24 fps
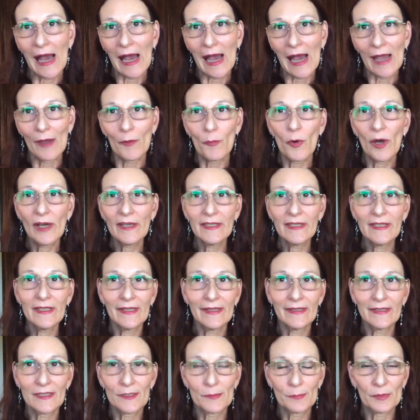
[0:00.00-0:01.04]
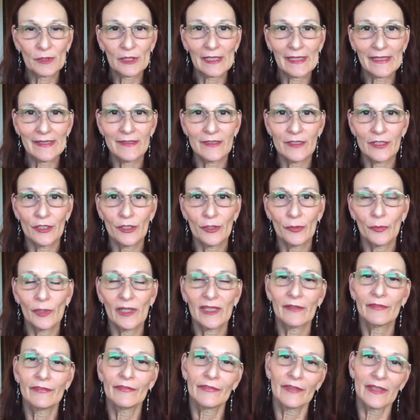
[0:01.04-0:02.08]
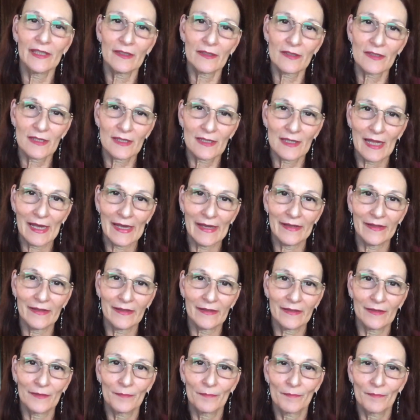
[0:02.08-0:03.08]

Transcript: I wanted to explain to you what it feels like